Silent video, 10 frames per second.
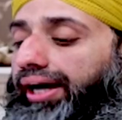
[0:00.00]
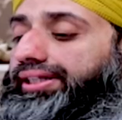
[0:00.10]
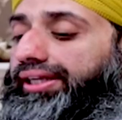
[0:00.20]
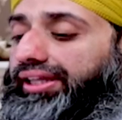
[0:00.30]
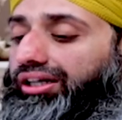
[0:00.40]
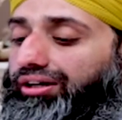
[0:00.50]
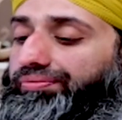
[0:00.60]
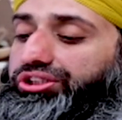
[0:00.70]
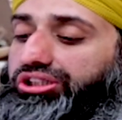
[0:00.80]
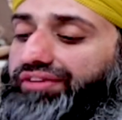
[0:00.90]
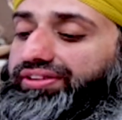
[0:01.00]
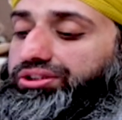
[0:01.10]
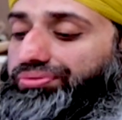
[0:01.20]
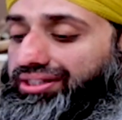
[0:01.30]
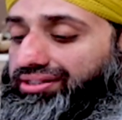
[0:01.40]
And in the commentary of
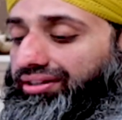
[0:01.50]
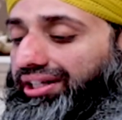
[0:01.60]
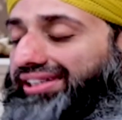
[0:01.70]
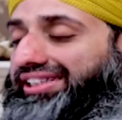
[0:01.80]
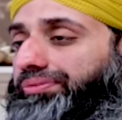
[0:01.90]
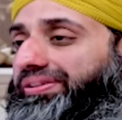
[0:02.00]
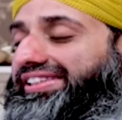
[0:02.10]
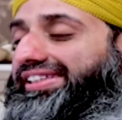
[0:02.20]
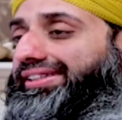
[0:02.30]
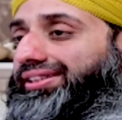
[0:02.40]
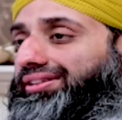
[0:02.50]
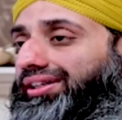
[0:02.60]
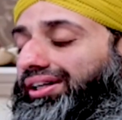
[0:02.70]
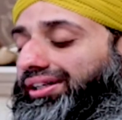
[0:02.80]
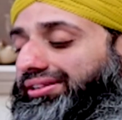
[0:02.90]
this verse, it has been
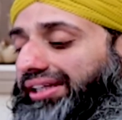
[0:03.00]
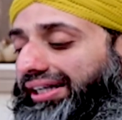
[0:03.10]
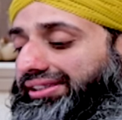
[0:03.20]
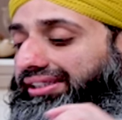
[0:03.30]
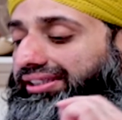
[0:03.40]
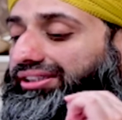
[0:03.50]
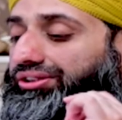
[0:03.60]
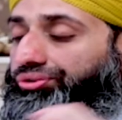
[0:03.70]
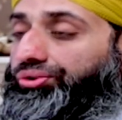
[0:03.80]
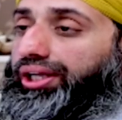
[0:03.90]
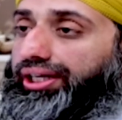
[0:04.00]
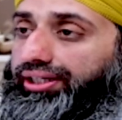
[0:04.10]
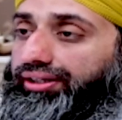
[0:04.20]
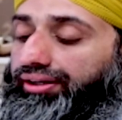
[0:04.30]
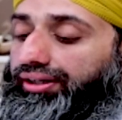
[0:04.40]
stated that this
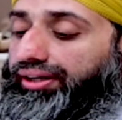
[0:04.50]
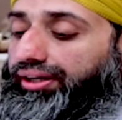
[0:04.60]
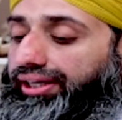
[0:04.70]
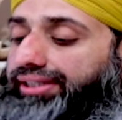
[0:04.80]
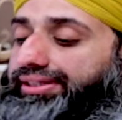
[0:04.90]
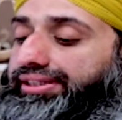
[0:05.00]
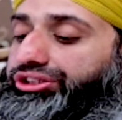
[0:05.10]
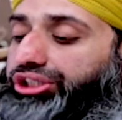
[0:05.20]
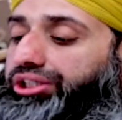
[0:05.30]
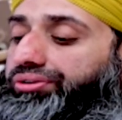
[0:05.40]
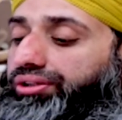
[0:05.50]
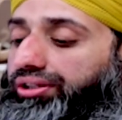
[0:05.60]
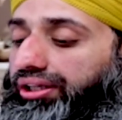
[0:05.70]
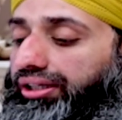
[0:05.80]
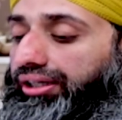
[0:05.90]
ruling is in
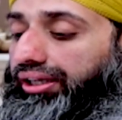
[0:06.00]
general,